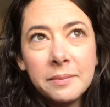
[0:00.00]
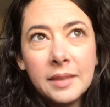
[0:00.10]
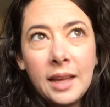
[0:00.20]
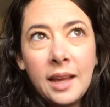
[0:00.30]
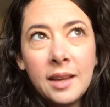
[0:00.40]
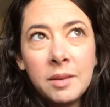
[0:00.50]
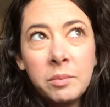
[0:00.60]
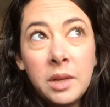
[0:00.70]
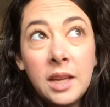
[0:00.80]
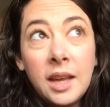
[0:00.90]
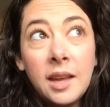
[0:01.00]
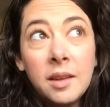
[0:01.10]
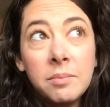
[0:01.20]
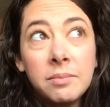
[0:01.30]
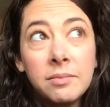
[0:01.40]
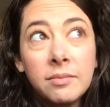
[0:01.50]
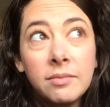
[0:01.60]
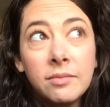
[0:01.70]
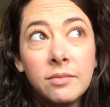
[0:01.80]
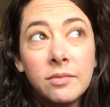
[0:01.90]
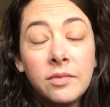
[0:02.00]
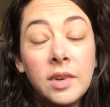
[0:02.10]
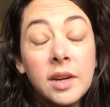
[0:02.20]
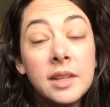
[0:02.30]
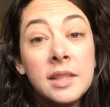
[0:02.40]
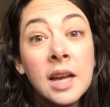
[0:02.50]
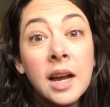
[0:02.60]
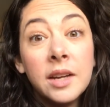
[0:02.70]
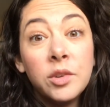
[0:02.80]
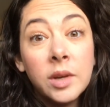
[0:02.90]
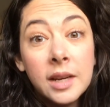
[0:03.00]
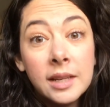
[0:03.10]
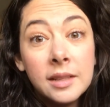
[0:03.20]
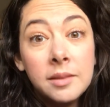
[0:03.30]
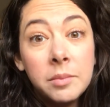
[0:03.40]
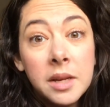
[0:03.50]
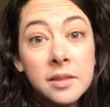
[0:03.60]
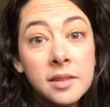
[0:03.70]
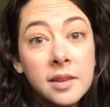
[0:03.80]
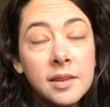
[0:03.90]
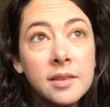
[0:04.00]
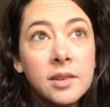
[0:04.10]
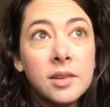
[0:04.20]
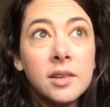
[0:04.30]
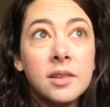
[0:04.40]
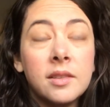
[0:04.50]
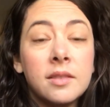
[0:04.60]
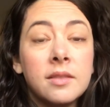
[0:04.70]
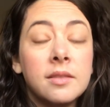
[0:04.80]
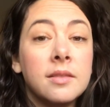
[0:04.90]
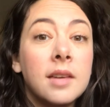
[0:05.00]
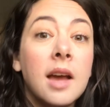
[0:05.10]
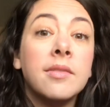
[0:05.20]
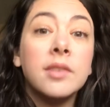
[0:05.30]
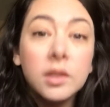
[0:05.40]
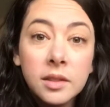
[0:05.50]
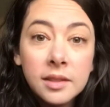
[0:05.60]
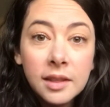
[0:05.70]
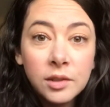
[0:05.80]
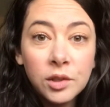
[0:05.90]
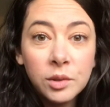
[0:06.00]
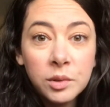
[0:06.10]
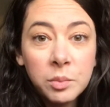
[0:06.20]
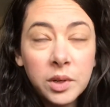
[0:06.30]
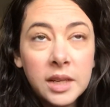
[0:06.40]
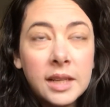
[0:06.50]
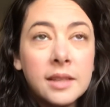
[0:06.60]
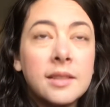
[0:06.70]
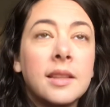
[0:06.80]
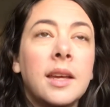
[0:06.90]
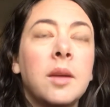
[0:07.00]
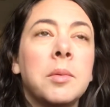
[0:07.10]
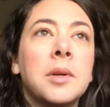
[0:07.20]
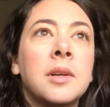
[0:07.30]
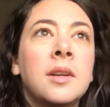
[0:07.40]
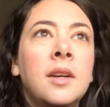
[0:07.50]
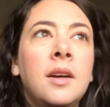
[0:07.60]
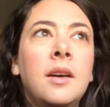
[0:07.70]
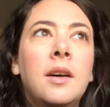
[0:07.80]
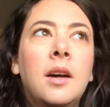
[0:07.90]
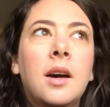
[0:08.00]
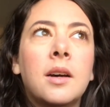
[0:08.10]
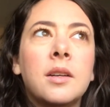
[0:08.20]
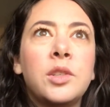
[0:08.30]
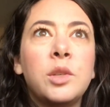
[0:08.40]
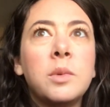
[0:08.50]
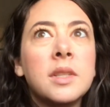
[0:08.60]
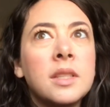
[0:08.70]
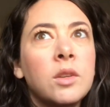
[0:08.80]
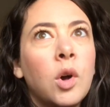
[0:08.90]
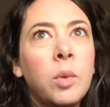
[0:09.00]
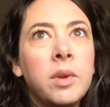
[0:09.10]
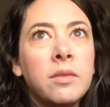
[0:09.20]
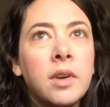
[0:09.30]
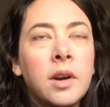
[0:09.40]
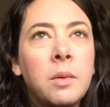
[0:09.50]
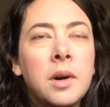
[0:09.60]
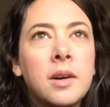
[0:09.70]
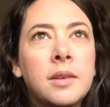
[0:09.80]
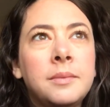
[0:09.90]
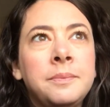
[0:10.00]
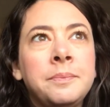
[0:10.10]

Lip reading: and became very dehydrated based on her efforts that she was putting into labor. She wasn't coping very well.